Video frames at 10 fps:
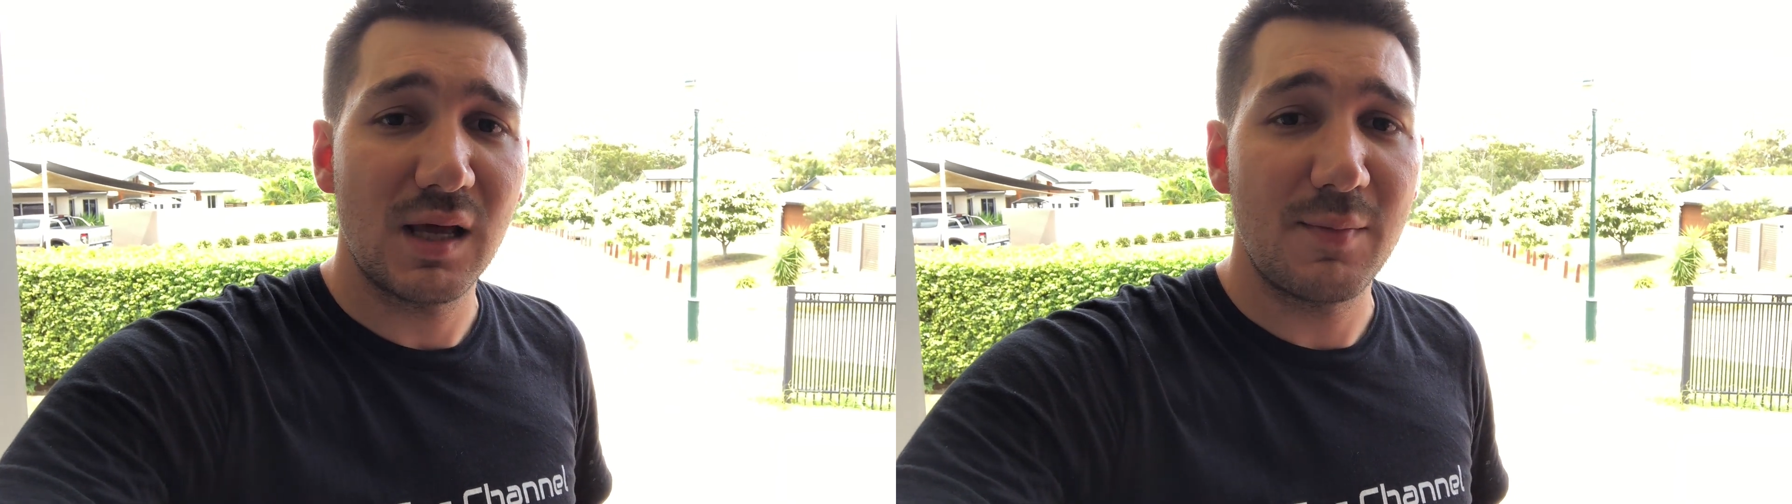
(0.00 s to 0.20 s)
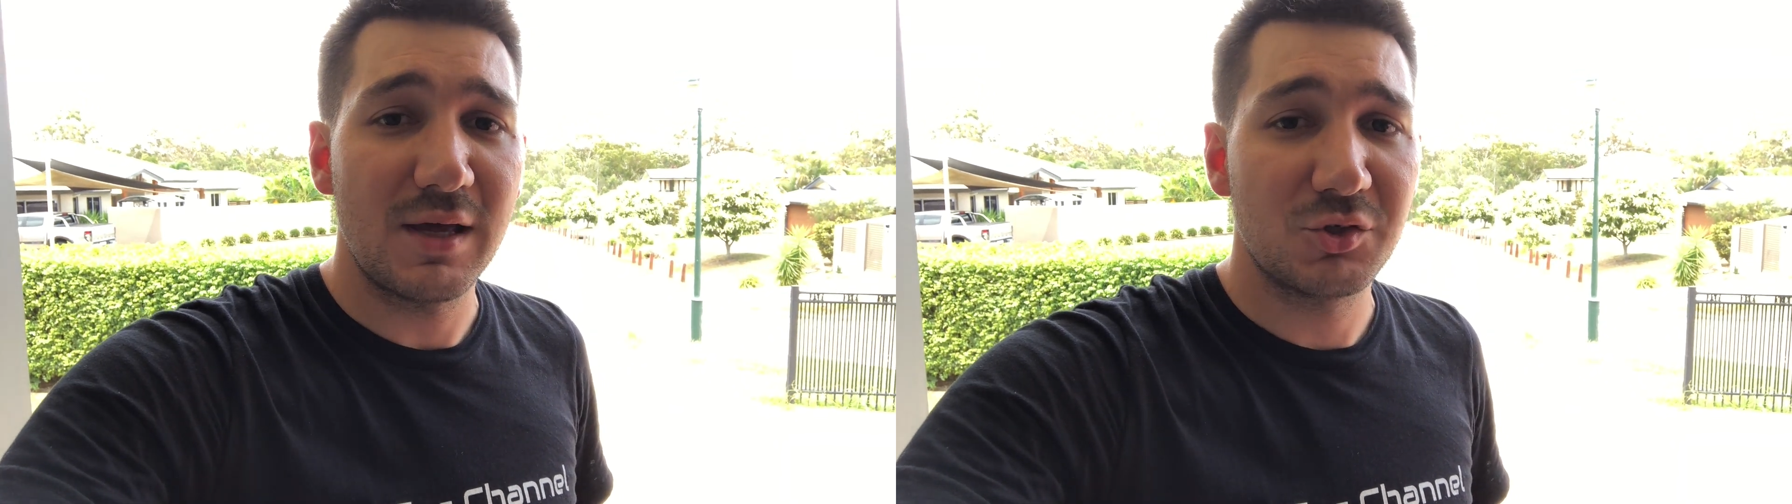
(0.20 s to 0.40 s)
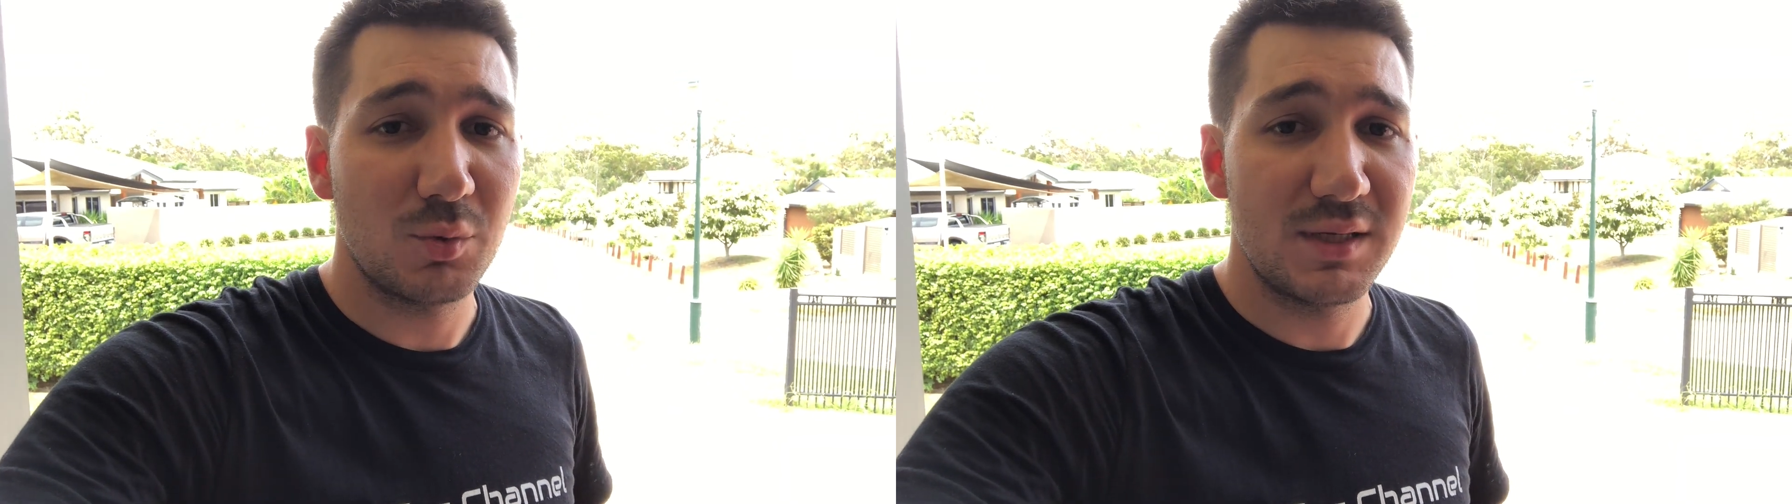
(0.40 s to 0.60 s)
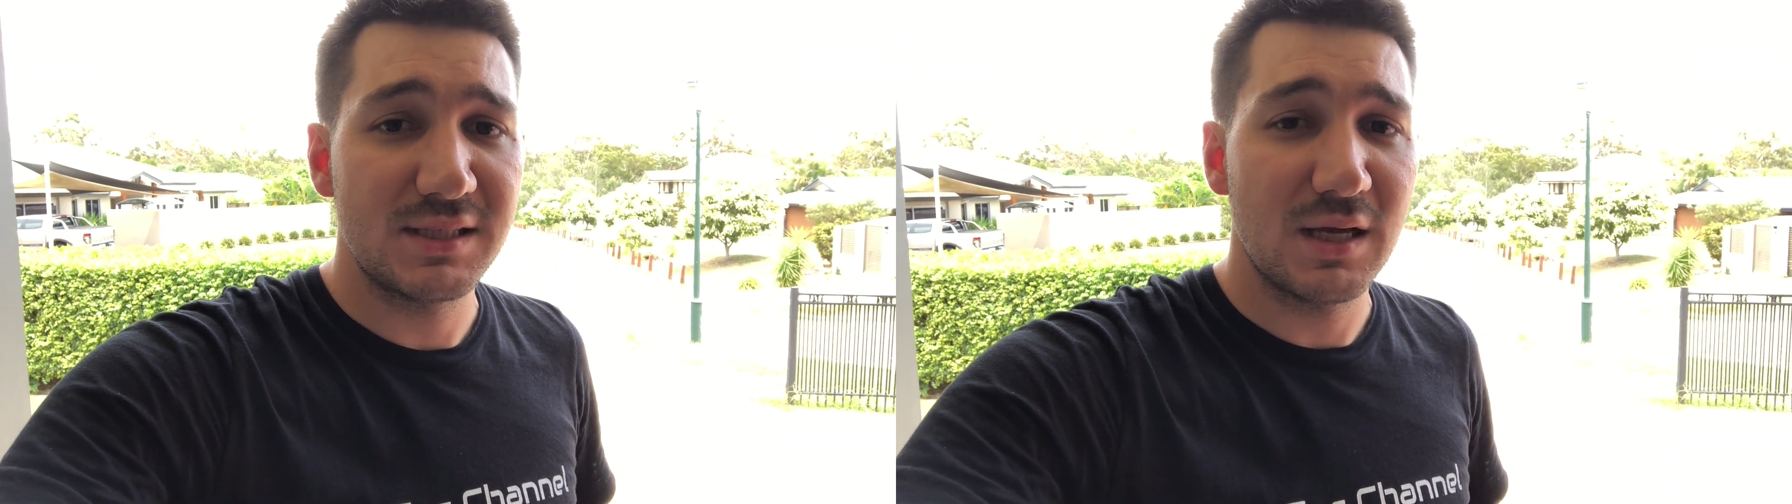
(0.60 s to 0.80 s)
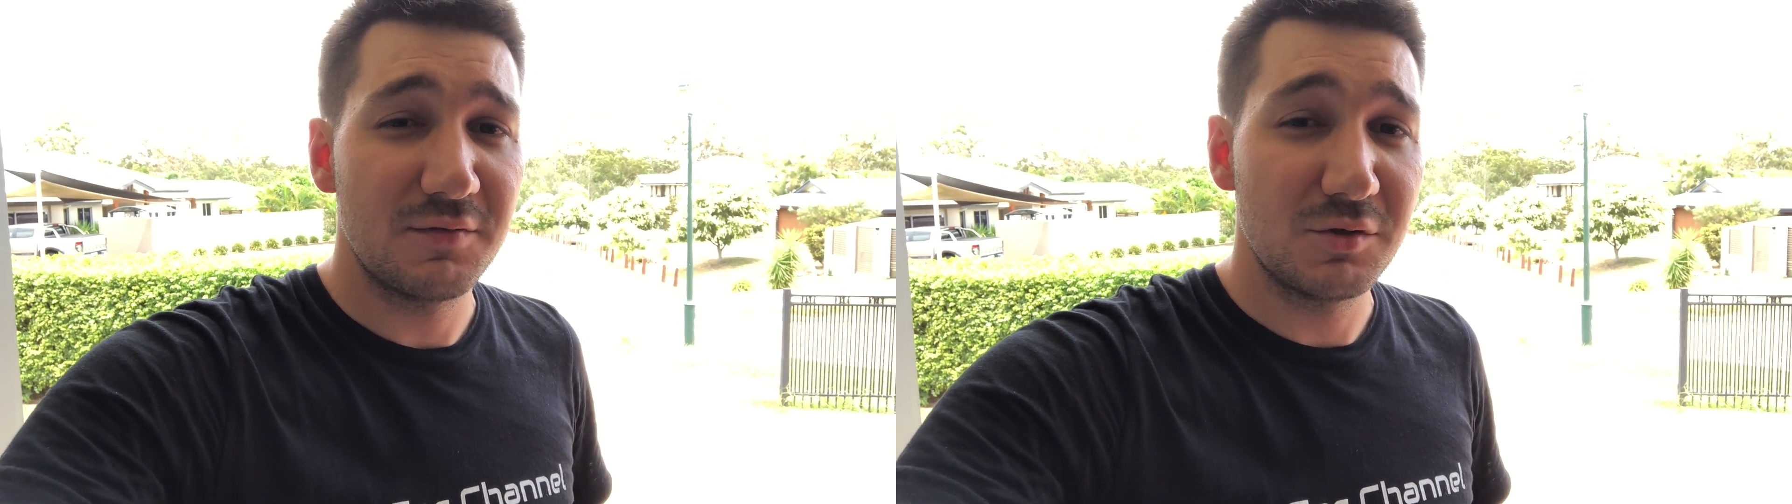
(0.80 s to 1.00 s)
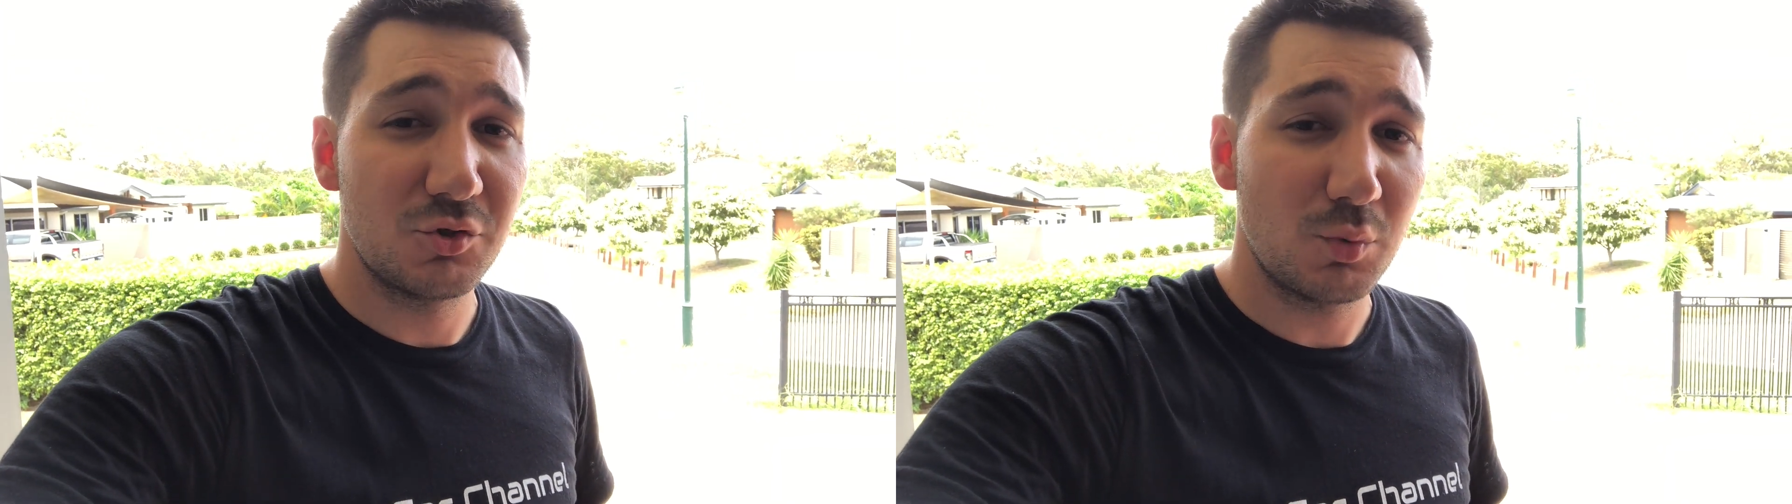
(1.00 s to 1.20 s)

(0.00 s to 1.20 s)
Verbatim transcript: at about 27,